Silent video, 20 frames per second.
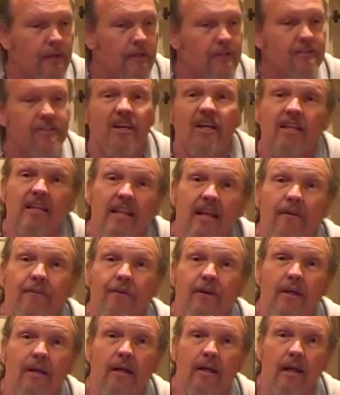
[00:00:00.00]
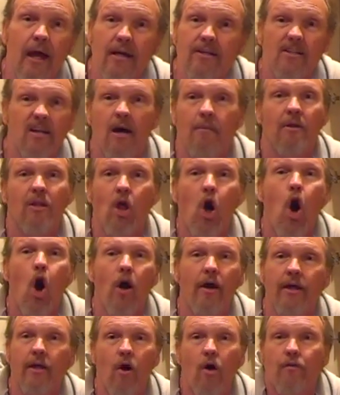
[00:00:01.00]
significant has come
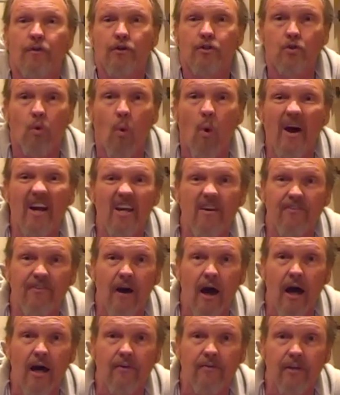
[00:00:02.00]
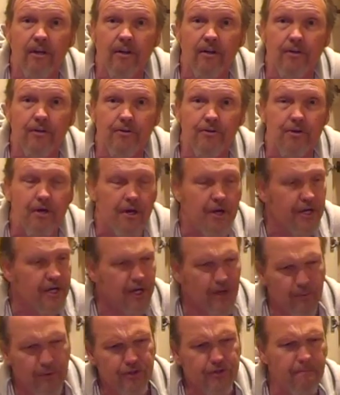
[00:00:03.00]
along in over 25 years.
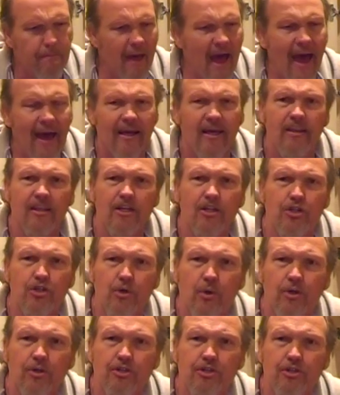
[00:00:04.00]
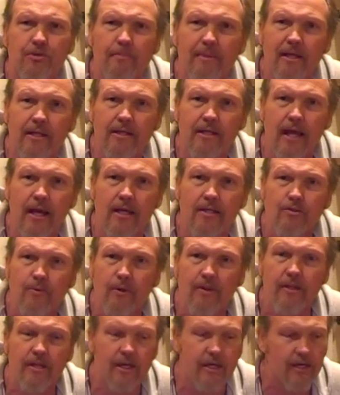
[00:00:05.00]
It was back in the George Smit days
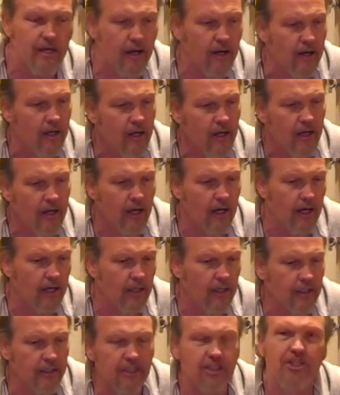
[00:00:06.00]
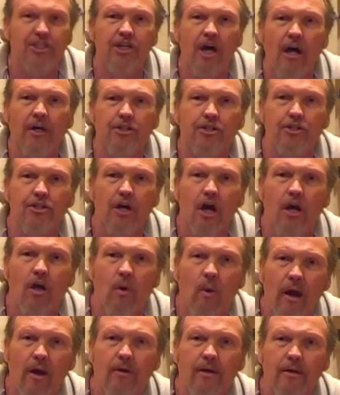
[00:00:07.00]
when the Dutch
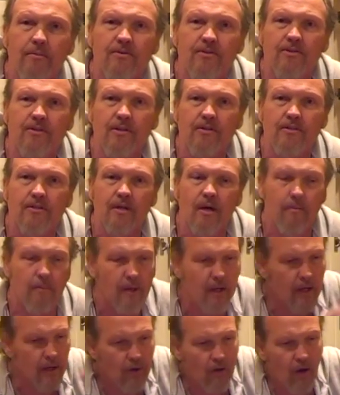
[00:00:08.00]
aquarium system